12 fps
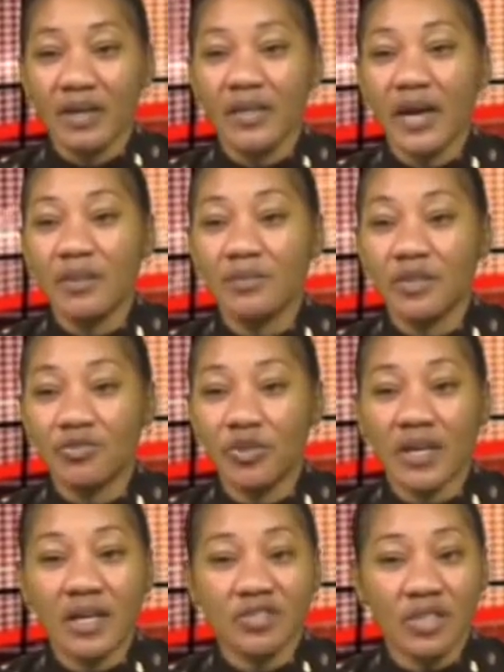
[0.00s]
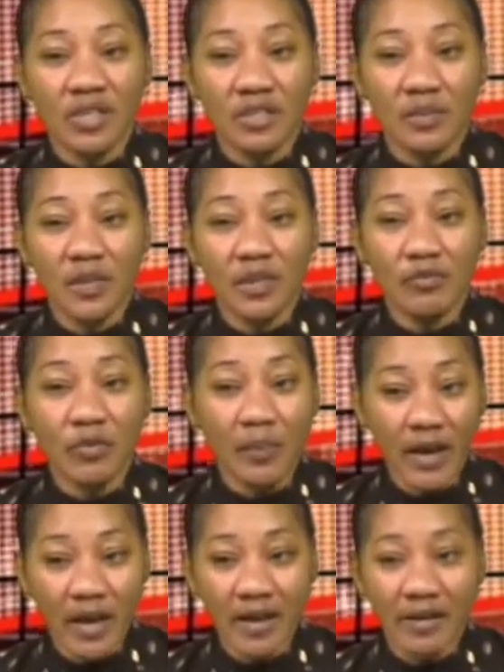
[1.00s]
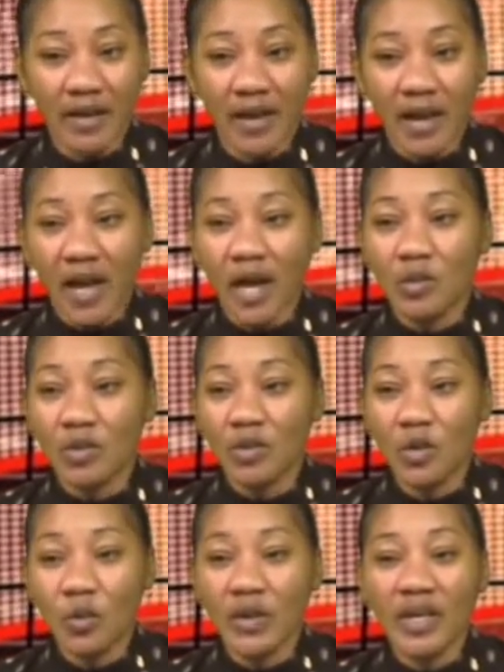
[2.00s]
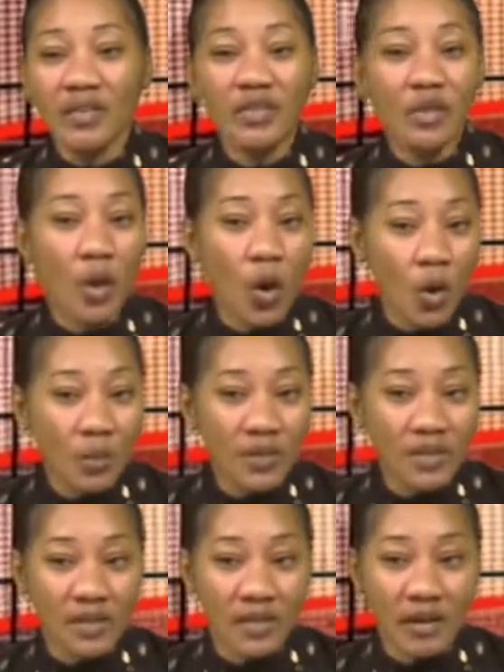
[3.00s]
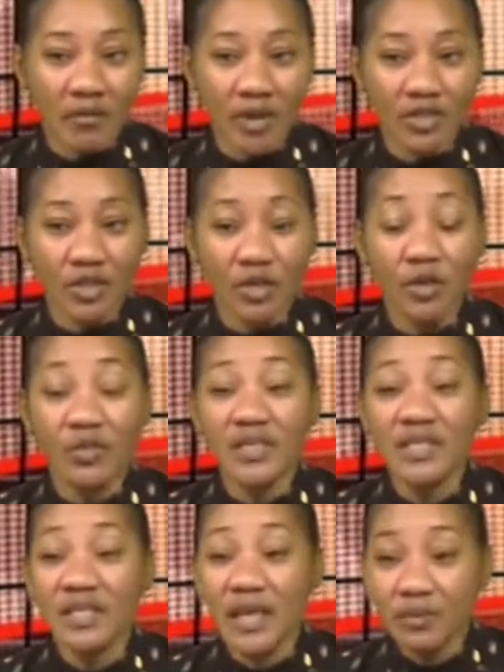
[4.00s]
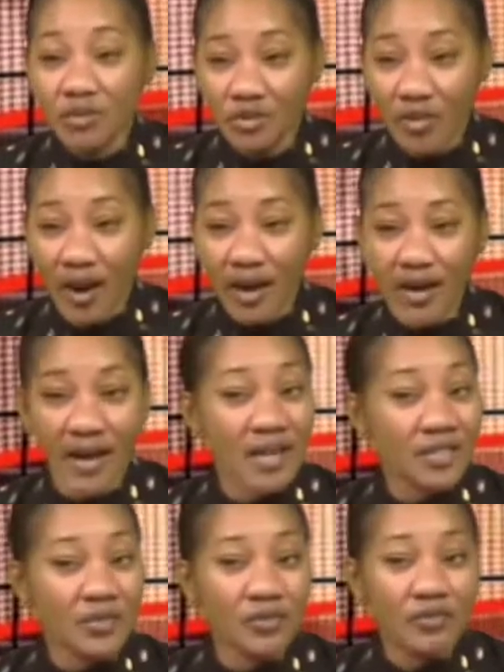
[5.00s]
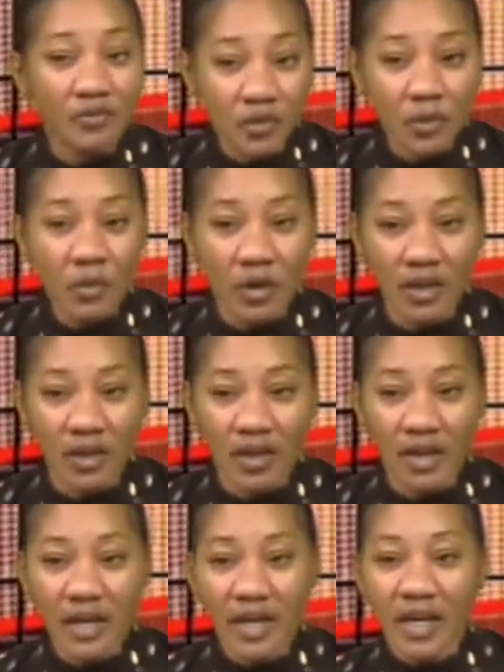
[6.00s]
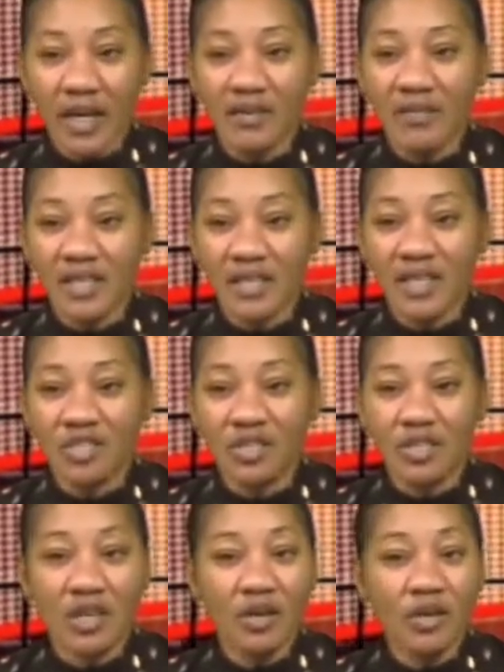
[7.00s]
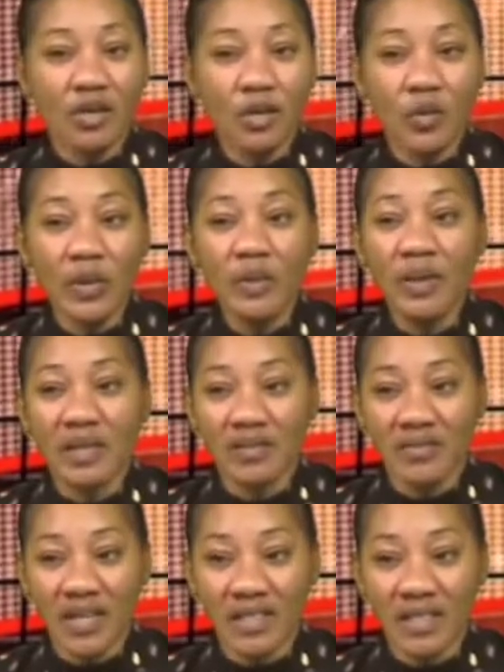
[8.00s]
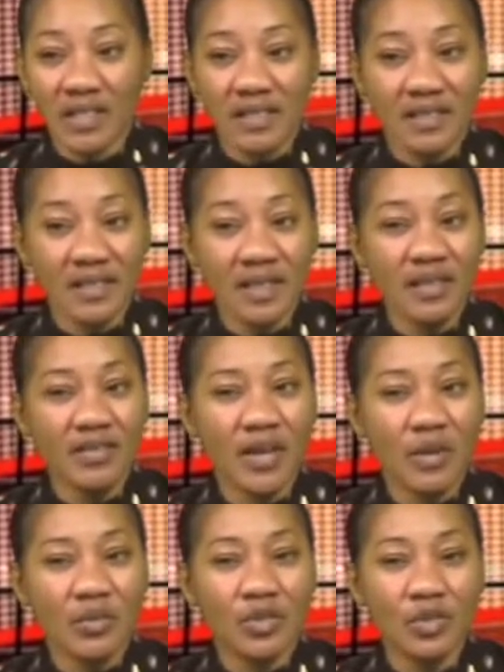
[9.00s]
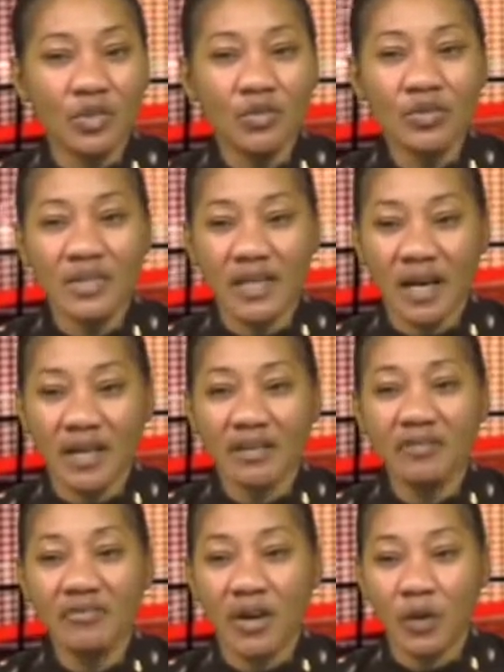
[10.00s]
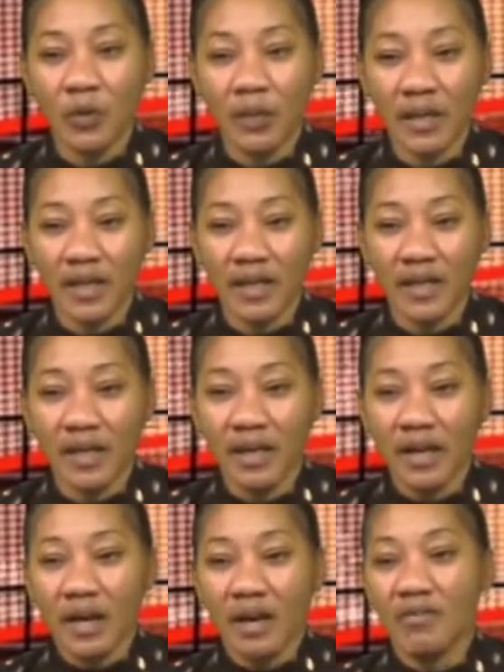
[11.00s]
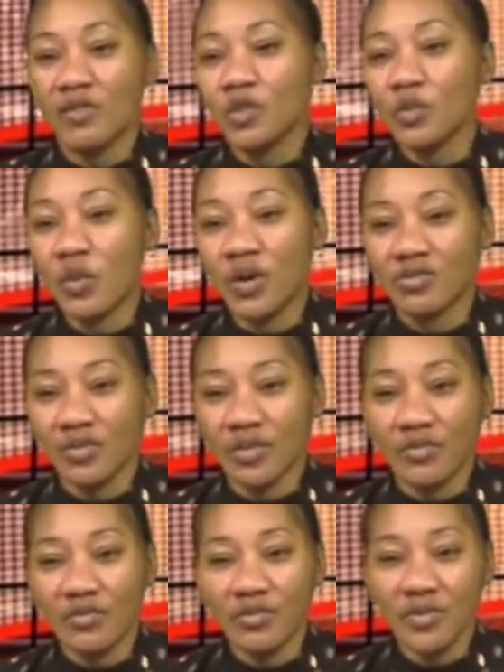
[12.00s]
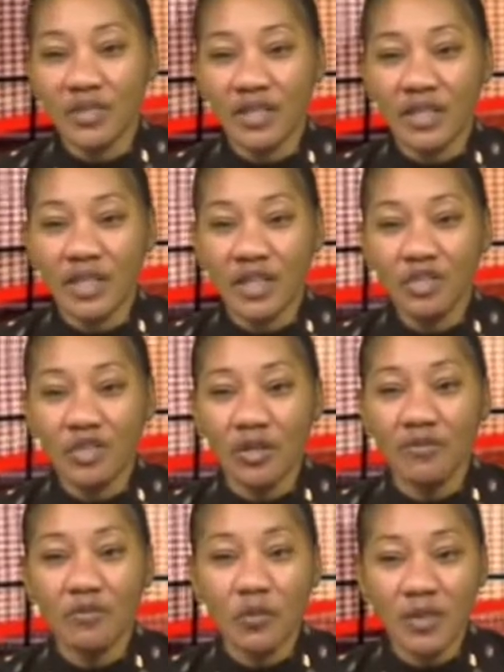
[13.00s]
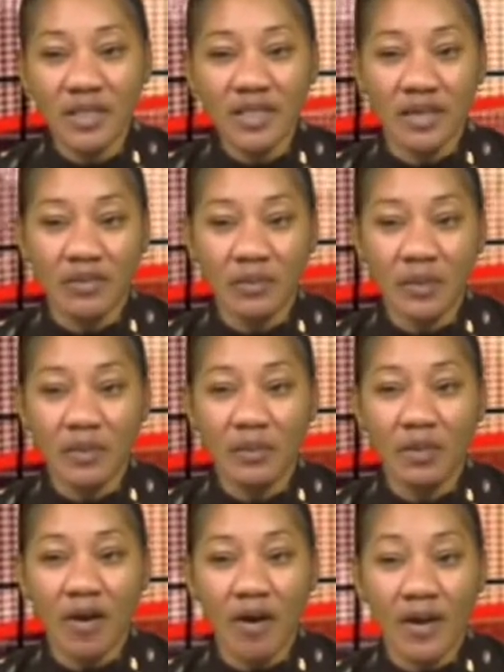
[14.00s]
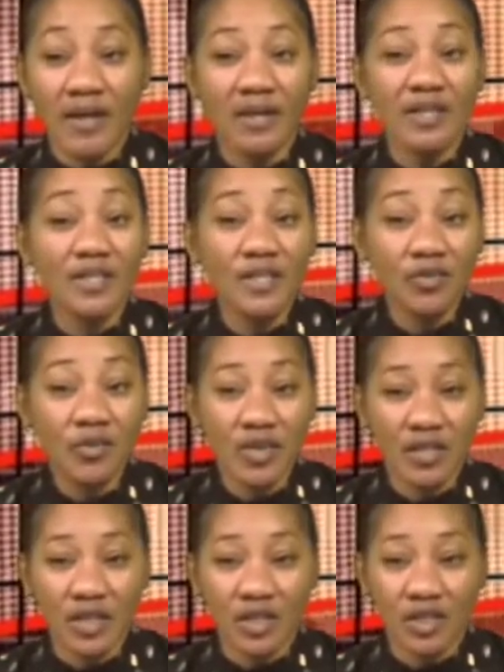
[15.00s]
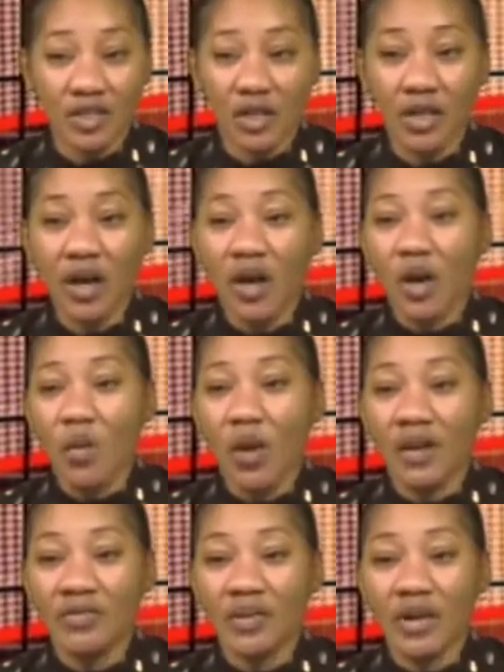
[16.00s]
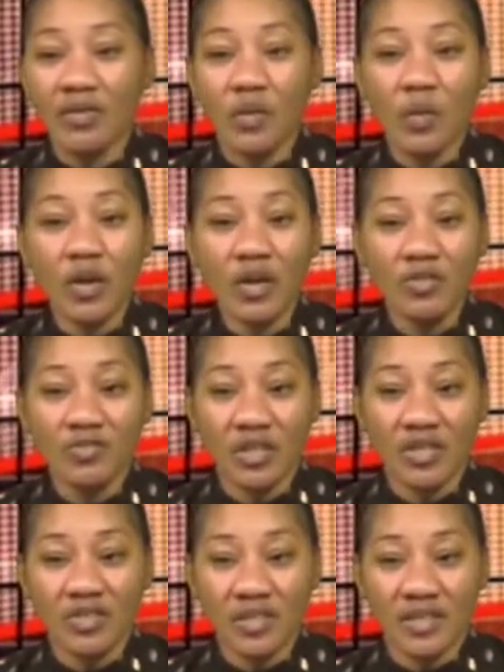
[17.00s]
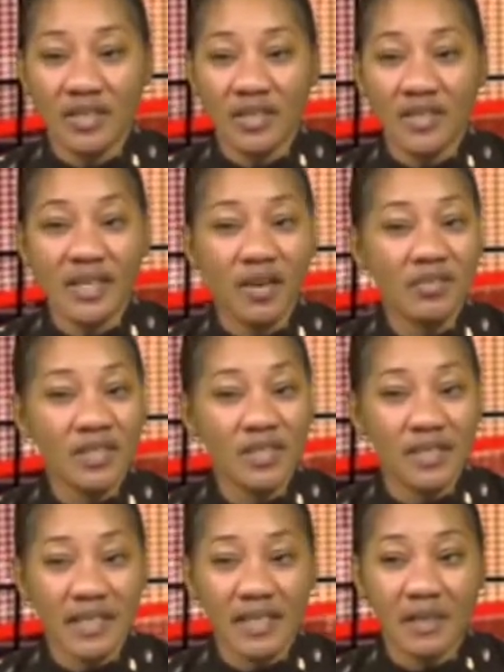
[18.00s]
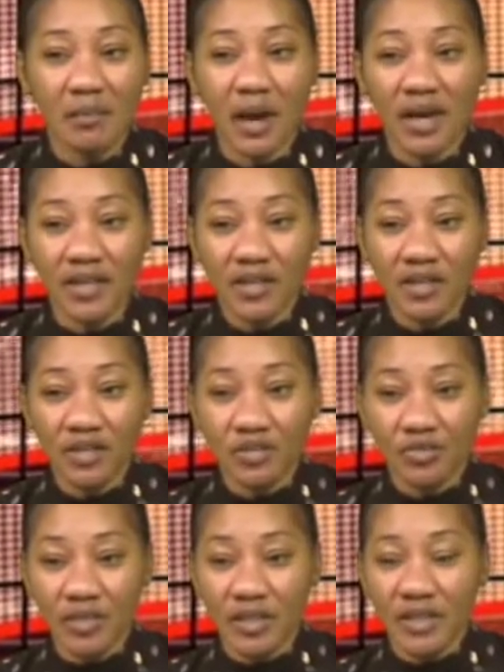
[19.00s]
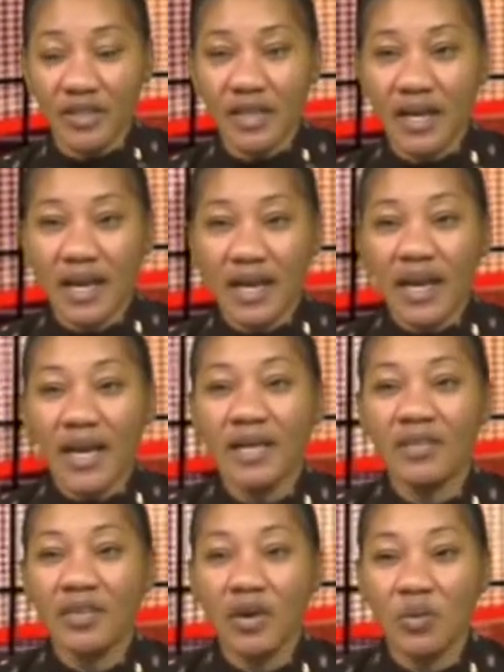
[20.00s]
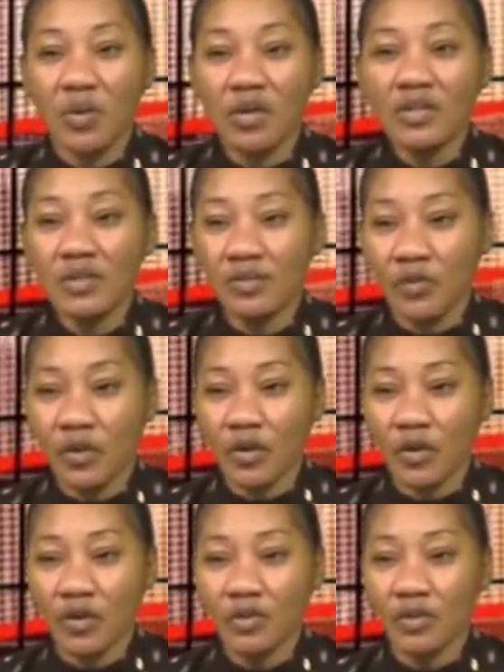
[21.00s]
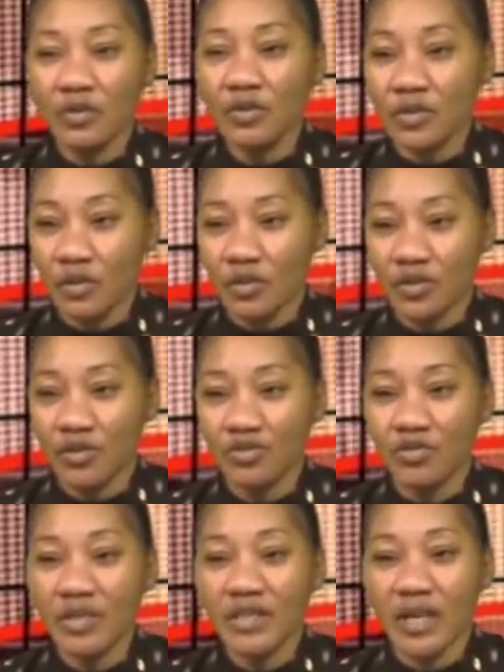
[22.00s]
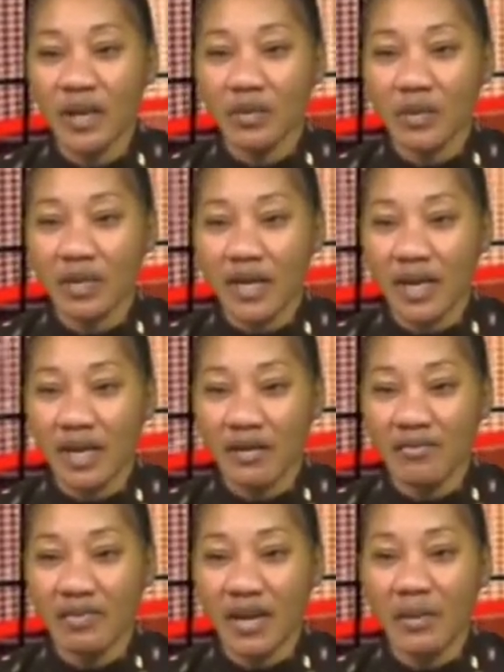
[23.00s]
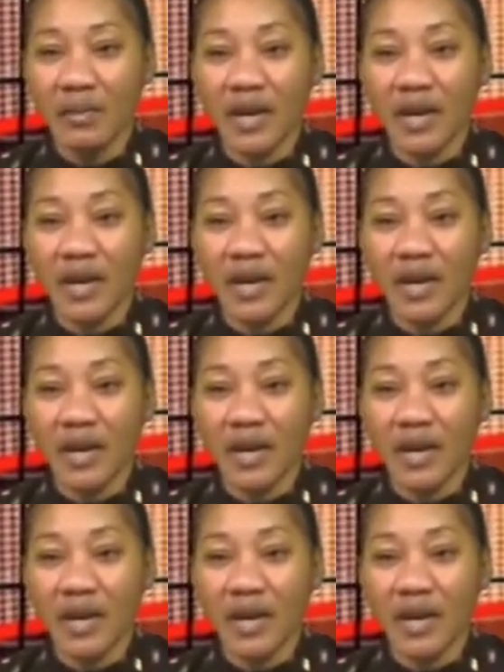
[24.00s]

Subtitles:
The empty train had just been repaired and was going in the opposite direction on the same track as the full one. Investigations are ongoing, but investigators say there was no sign of foul play. Of the 213 injured, 47 people are in a serious condition, while the other 166 have sustained minor injuries. And that was the 4 o'clock news on the street, 919 FM,